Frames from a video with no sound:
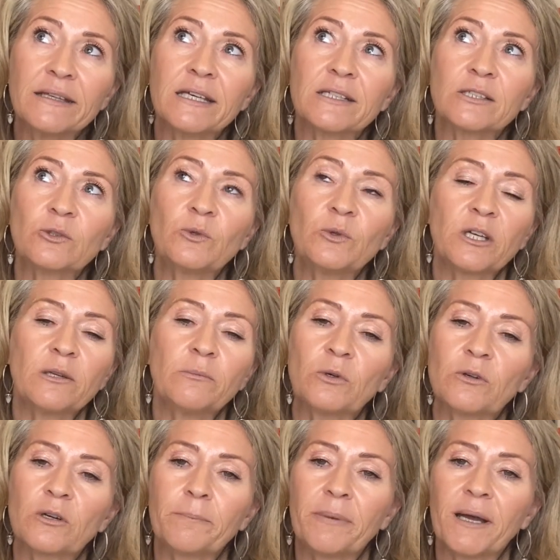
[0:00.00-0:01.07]
they're talking
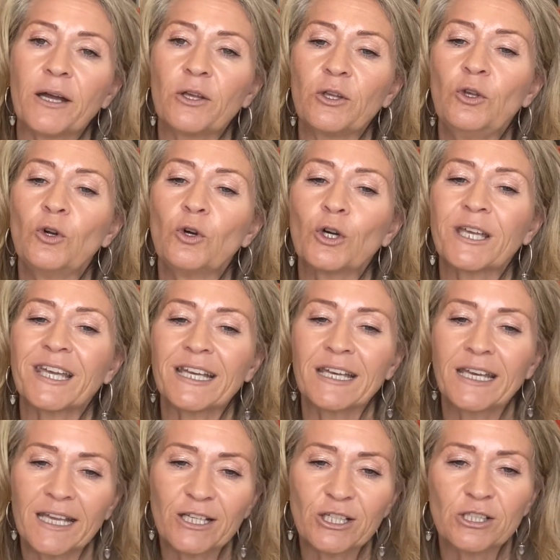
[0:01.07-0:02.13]
more about your
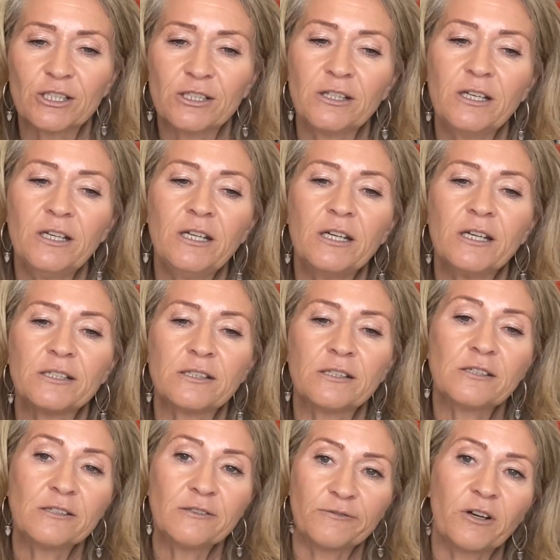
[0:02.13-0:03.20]
connection to
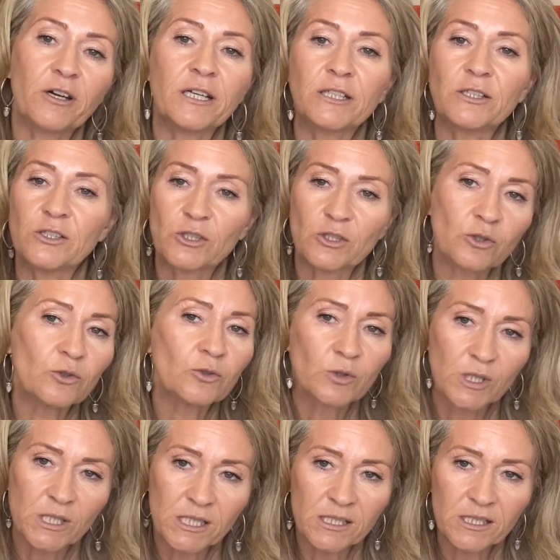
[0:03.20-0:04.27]
divine
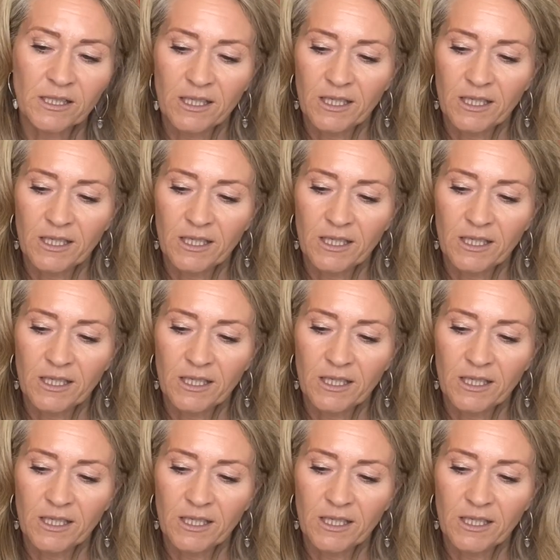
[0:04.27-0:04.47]
source.